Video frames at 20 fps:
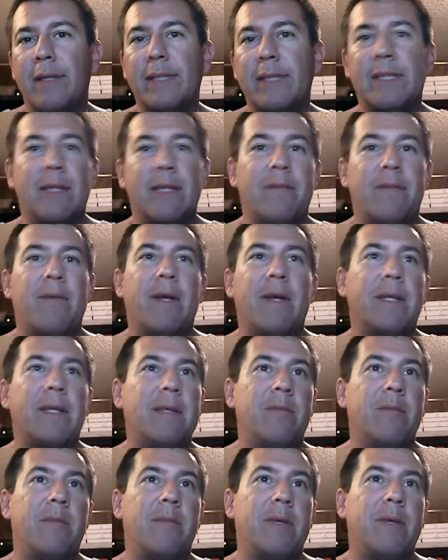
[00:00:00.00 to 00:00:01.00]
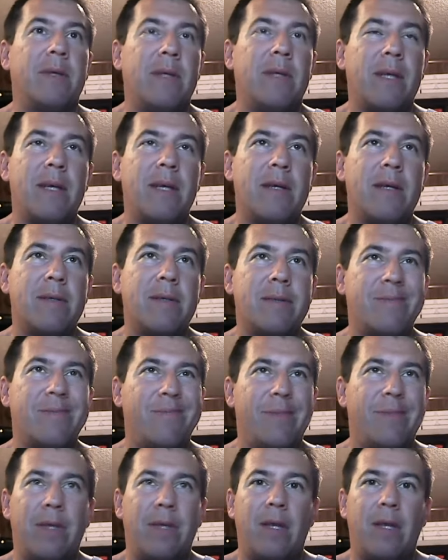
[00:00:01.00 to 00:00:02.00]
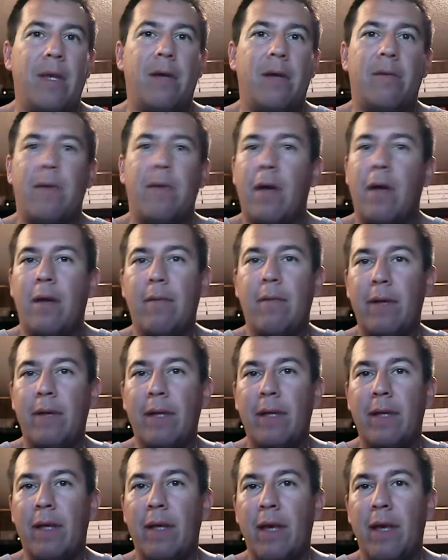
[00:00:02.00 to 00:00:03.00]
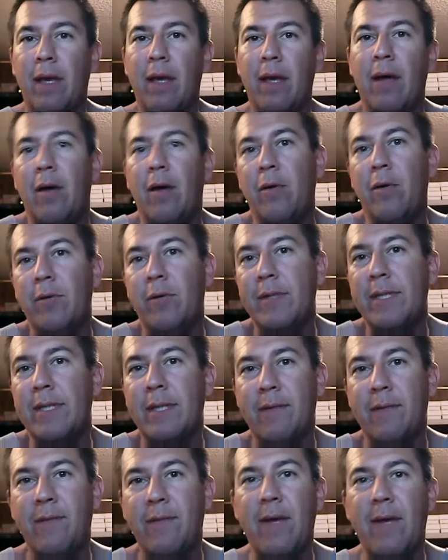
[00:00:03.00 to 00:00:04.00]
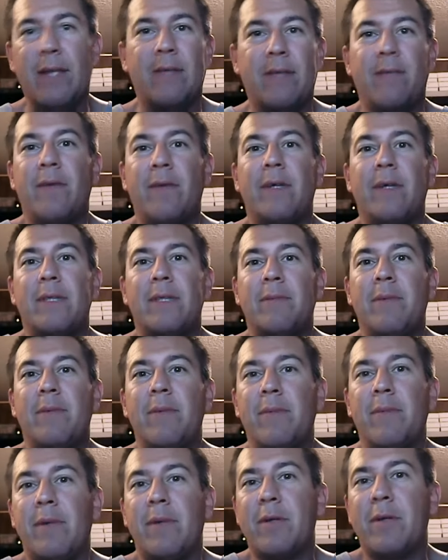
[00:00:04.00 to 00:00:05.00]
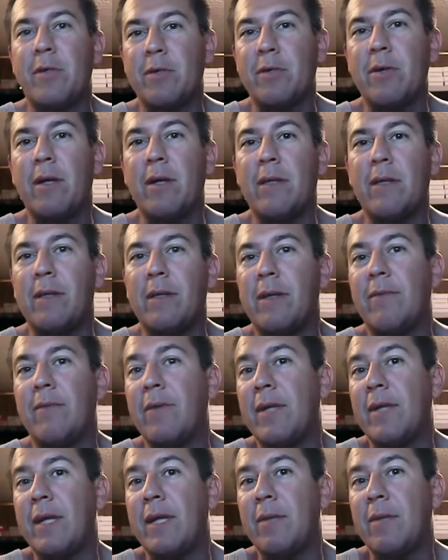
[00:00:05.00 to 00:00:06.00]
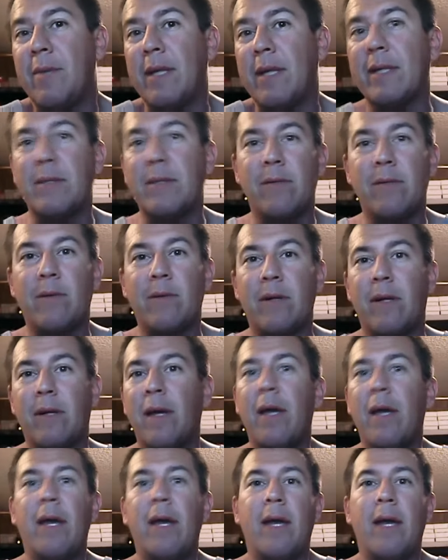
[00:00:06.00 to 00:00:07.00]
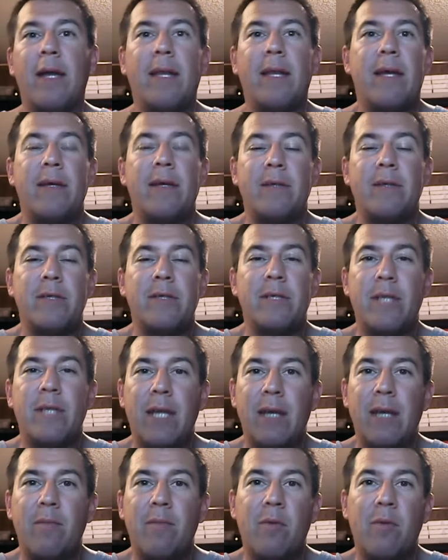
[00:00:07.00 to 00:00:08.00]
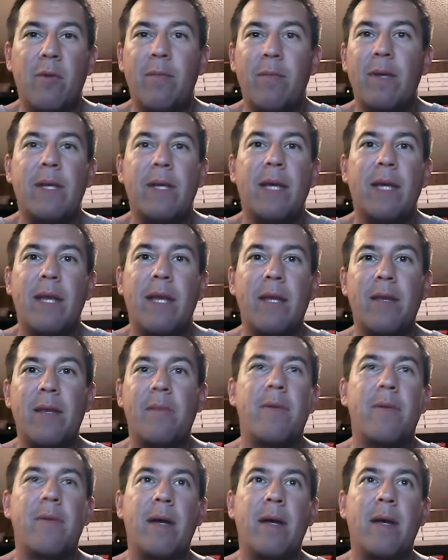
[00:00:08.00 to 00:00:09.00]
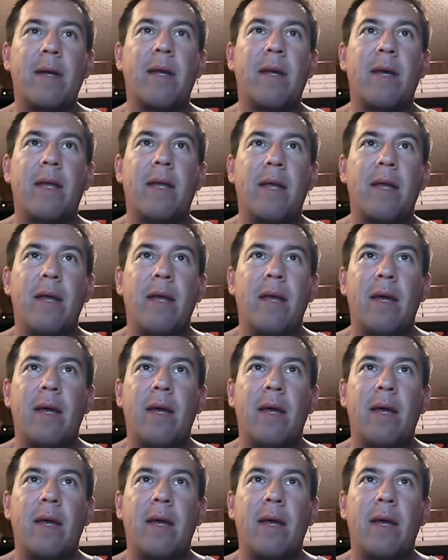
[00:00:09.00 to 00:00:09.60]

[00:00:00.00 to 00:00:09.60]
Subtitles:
Does it affect the billionaires? No, not really. Who does it affect? It affects the people that are struggling every day to make it to work, and now you're just taking more money out of their pocket.